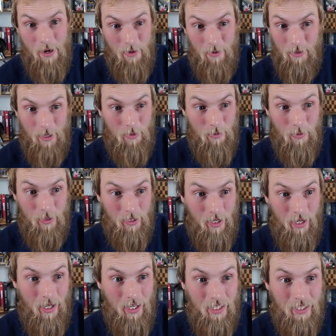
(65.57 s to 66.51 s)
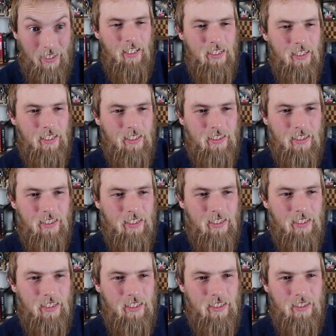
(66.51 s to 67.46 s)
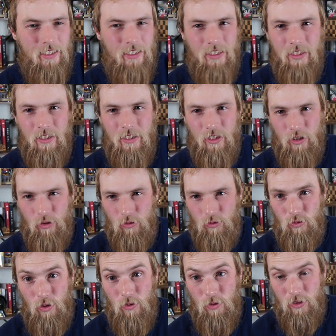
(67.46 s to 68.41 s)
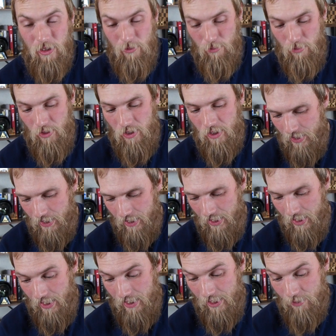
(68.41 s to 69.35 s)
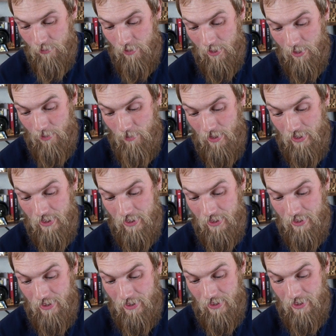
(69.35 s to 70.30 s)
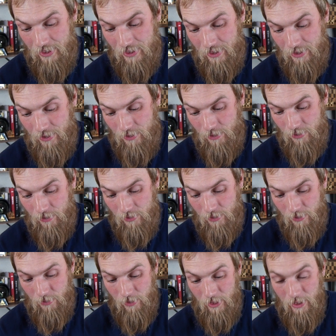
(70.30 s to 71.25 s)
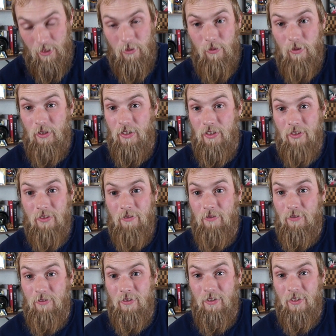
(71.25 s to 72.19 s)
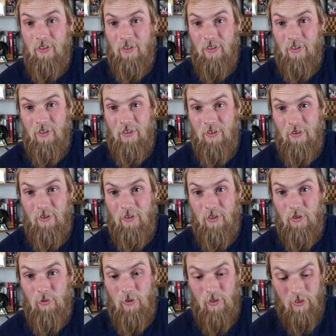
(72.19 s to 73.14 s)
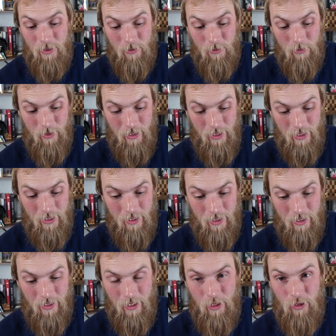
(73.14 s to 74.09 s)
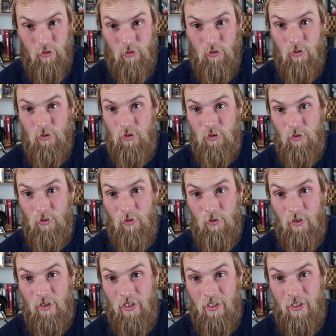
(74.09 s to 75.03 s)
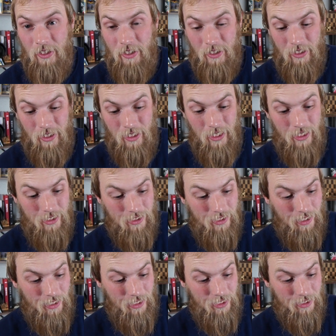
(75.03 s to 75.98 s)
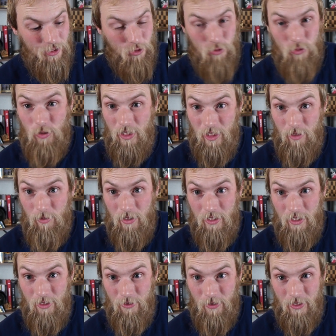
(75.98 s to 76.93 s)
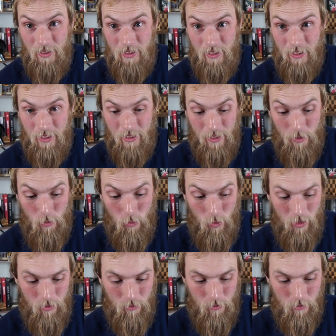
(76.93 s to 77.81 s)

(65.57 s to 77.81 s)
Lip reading: that went on. And it's just an engrossing book. And I highly recommend it to anyone who just wants to read a true story that is incredibly interesting and well